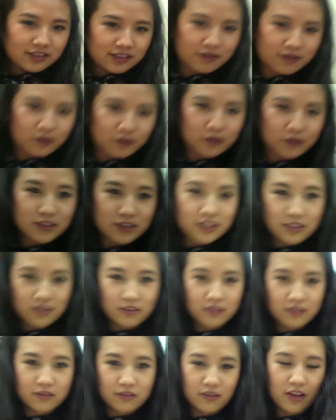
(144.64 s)
so
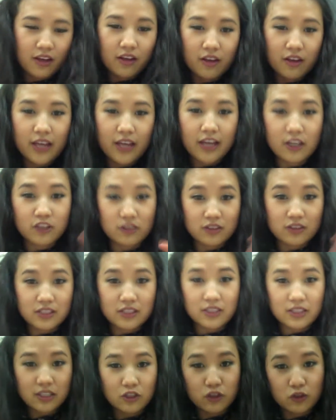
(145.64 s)
you'll like occasionally
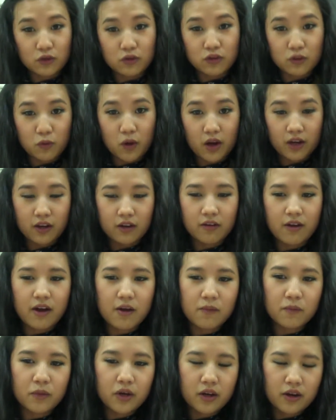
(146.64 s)
see students walking
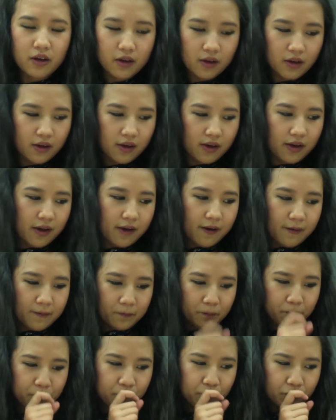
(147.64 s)
around, but
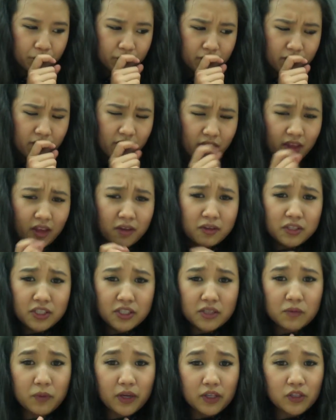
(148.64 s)
it was
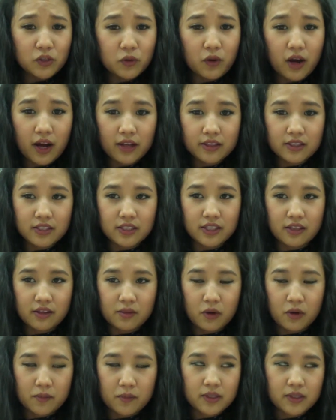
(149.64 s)
just way too hot to stay in
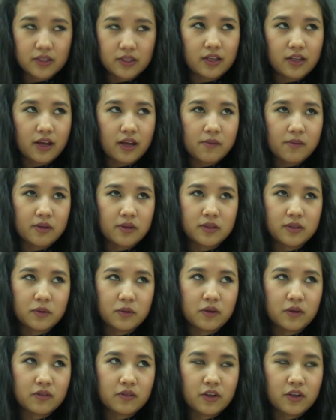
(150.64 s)
the apartment today because we
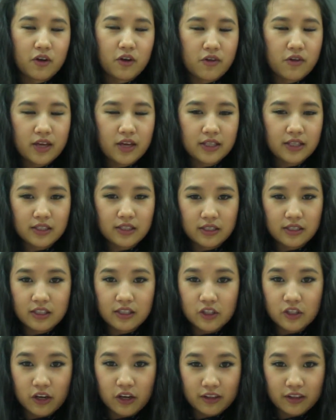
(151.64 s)
don't turn on the
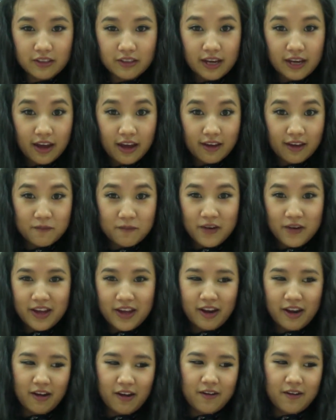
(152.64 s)
AC during the day, but